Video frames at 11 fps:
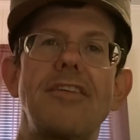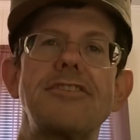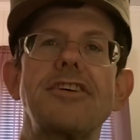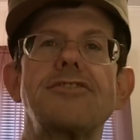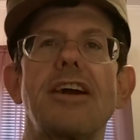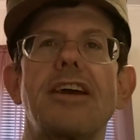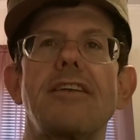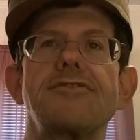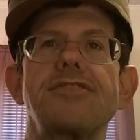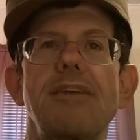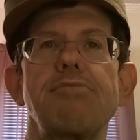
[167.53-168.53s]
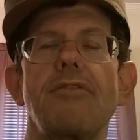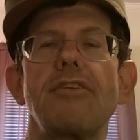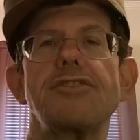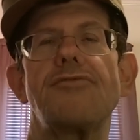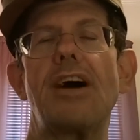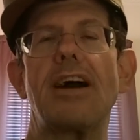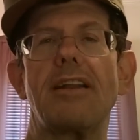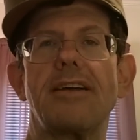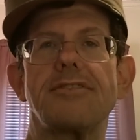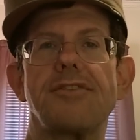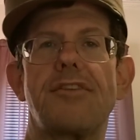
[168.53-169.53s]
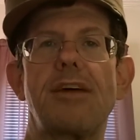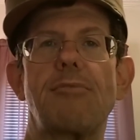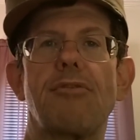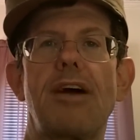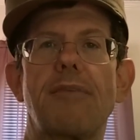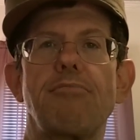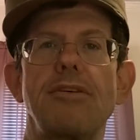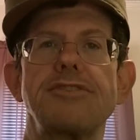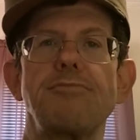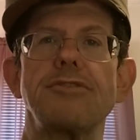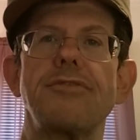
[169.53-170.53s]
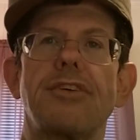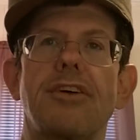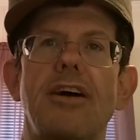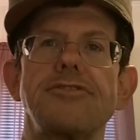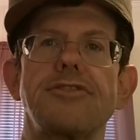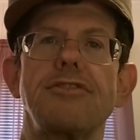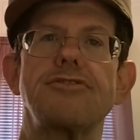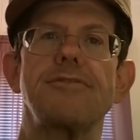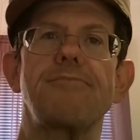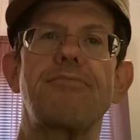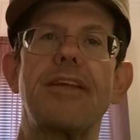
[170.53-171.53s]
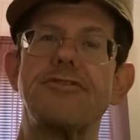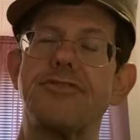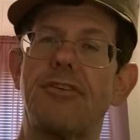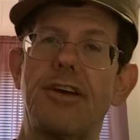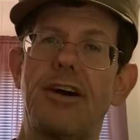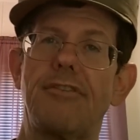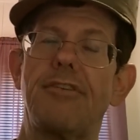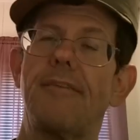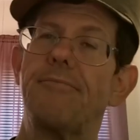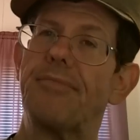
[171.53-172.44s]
This executive state privilege violates the democratic principles of the Constitution, sure enough,